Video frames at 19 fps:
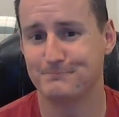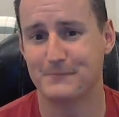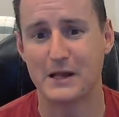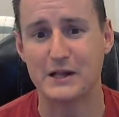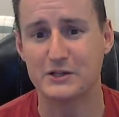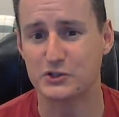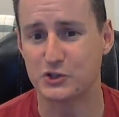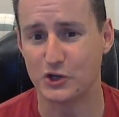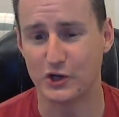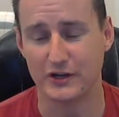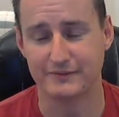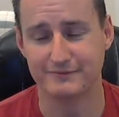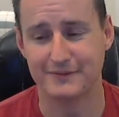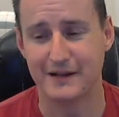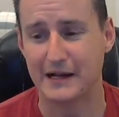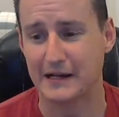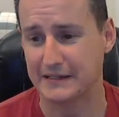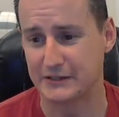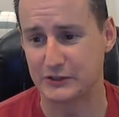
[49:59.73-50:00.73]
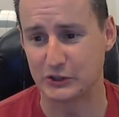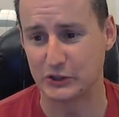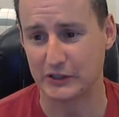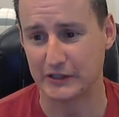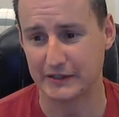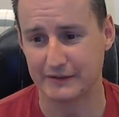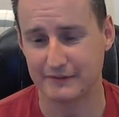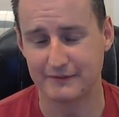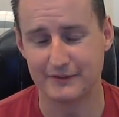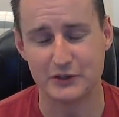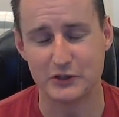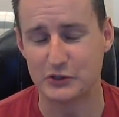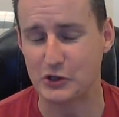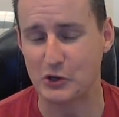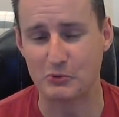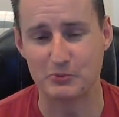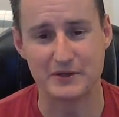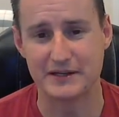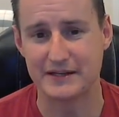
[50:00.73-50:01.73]
It's good. It's good. You
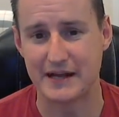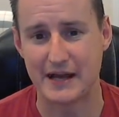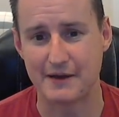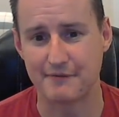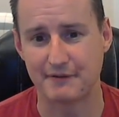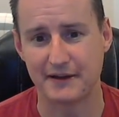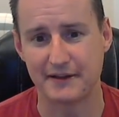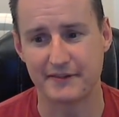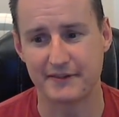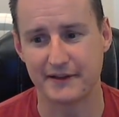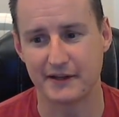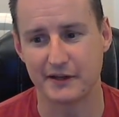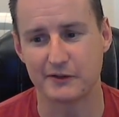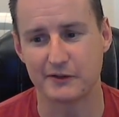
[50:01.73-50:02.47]
don't need to have anything